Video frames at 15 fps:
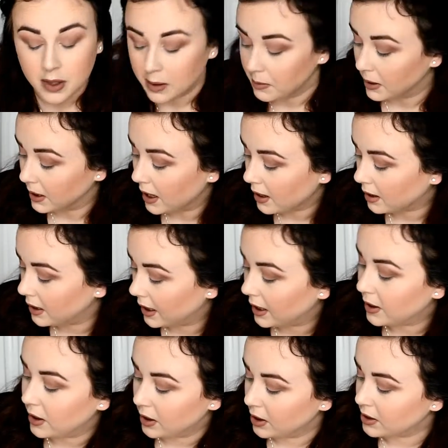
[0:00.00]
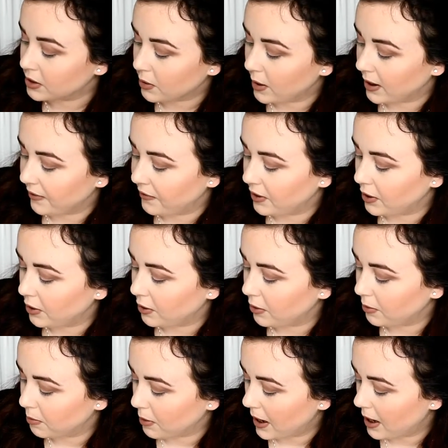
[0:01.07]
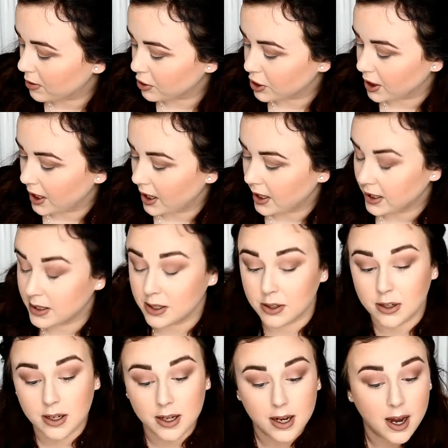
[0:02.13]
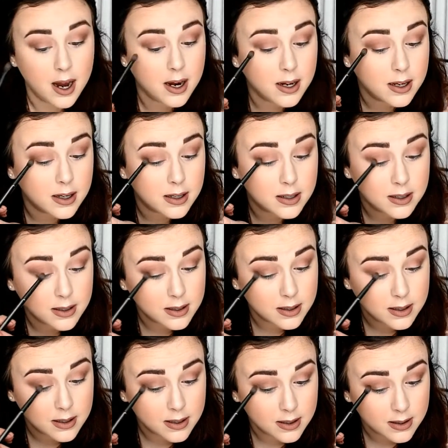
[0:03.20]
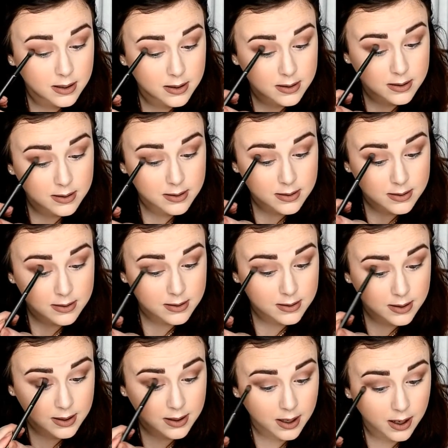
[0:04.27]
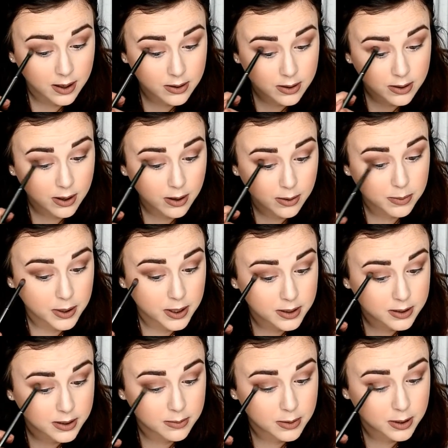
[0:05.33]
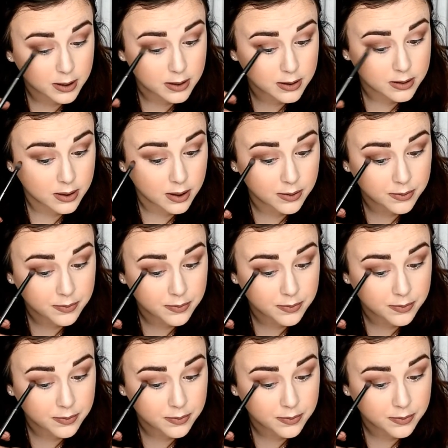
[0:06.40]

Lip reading: But luckily there's quite a few brown shades you can kind of, you know, they're all pretty similar, so.